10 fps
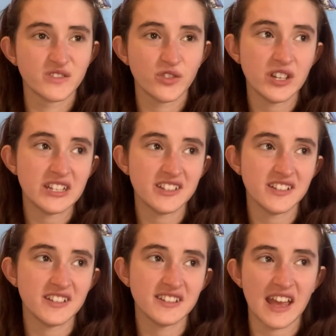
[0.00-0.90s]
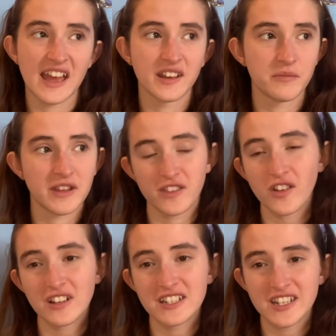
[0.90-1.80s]
creatures and
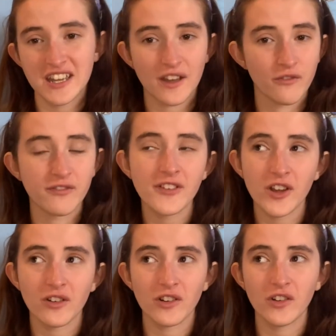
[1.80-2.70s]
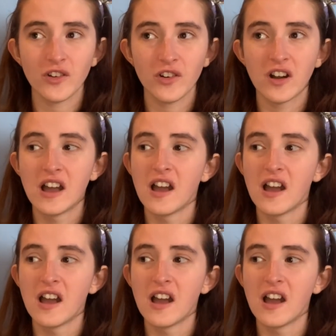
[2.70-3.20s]
mythology and folklore.